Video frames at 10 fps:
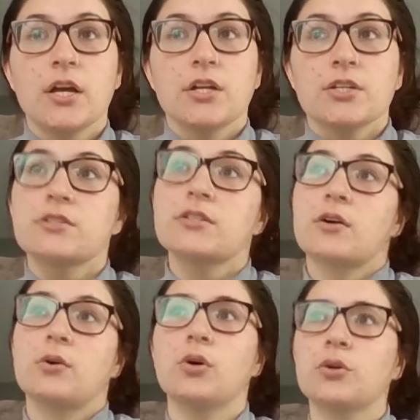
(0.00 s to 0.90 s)

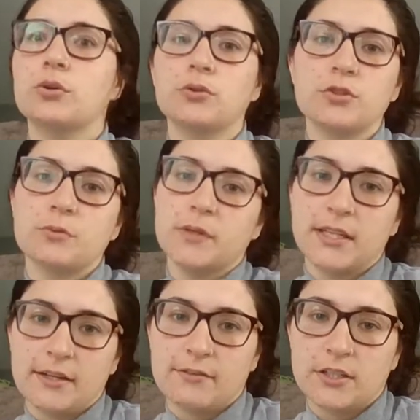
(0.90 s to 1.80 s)
So who do we
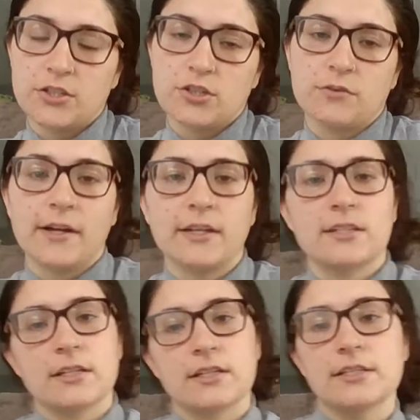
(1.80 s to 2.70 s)
give this to, right?
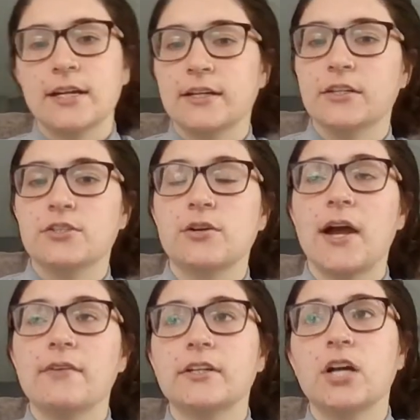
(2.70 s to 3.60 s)
Is there standard? So
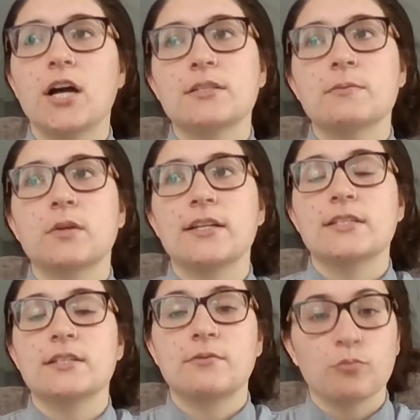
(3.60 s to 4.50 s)
every hospital has
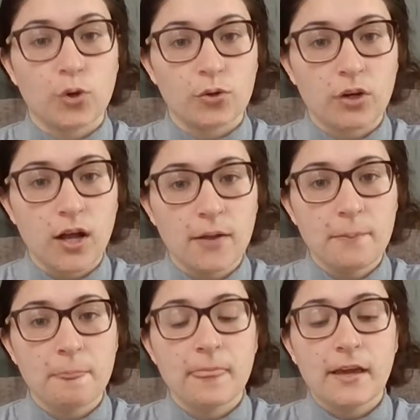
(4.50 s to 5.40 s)
a different protocol.
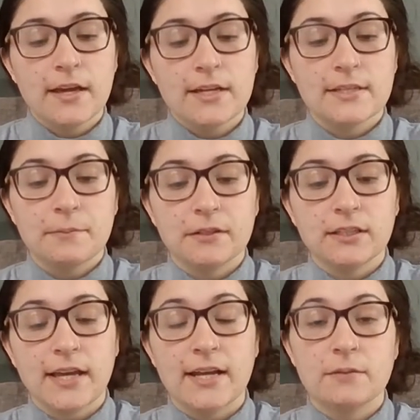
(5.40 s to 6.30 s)

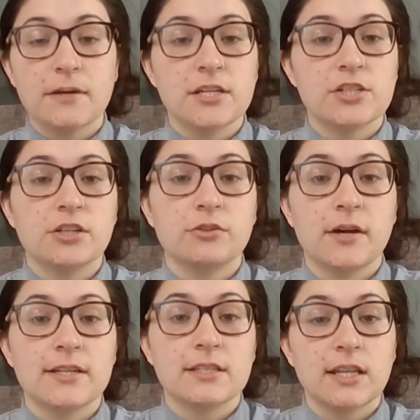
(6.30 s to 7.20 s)
Typically, any patient who
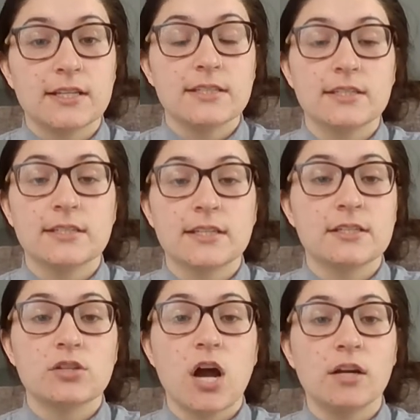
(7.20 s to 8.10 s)
has less than 6
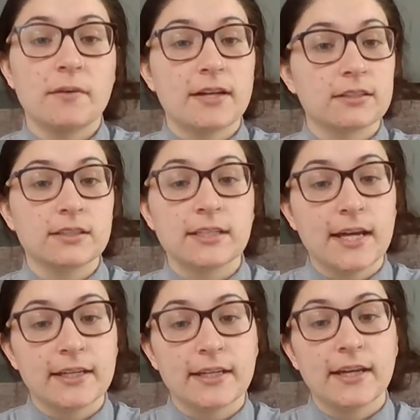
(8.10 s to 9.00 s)
is automatically
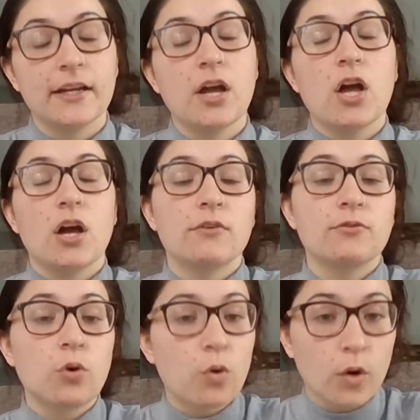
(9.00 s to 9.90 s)
getting it. Of
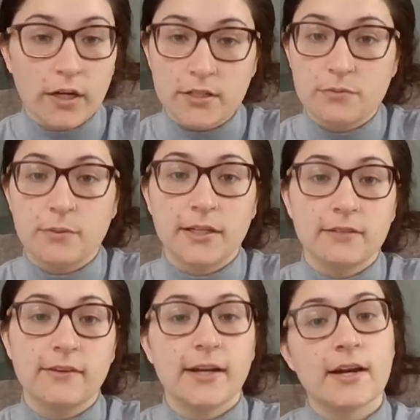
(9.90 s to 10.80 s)
course, we're going
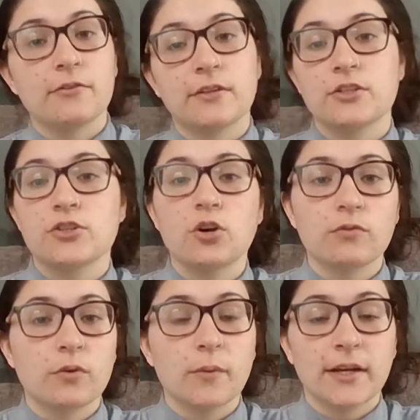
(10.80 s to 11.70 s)
to find out if they're
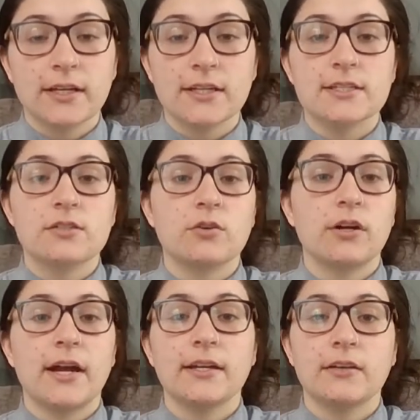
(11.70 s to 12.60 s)
Jehovah's Witness
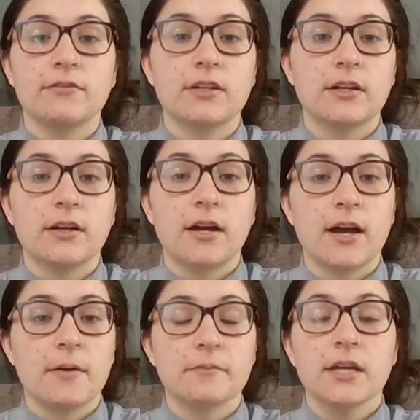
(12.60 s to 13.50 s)
or any of
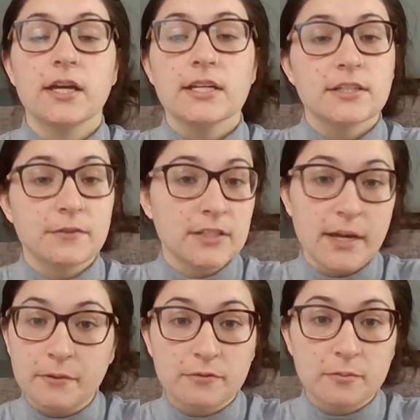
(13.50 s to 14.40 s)
the different
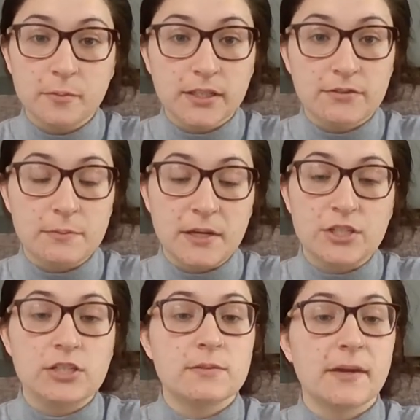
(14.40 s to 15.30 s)
type of beliefs
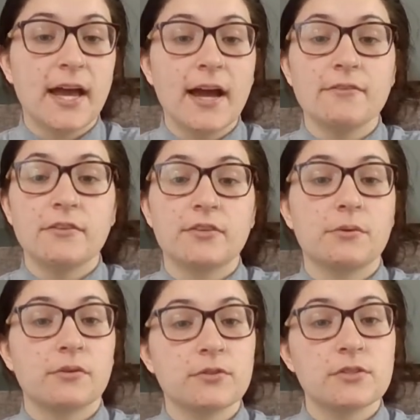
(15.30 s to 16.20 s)
patients may have. If they're
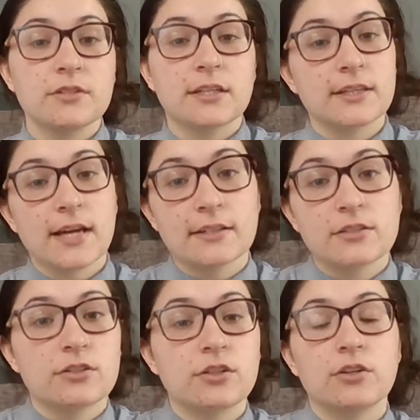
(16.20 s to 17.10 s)
refusing it,
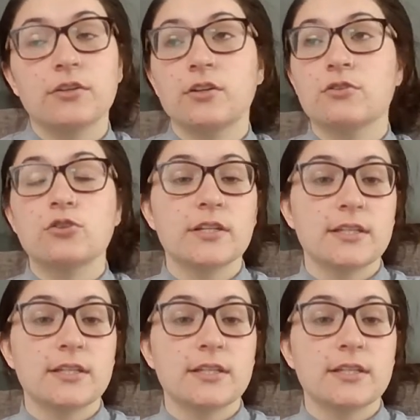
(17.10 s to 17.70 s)
that's their own choice.